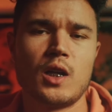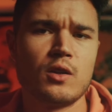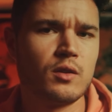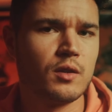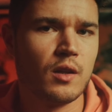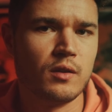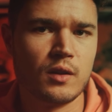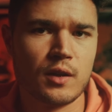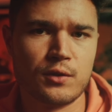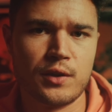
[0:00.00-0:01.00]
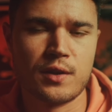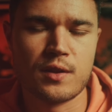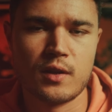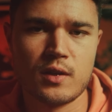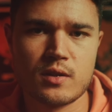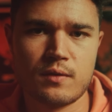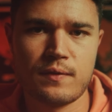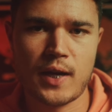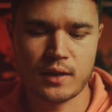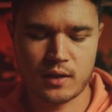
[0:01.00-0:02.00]
Another little annoying thing is the
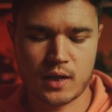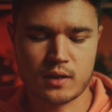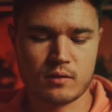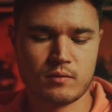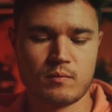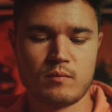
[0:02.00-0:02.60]
fact that,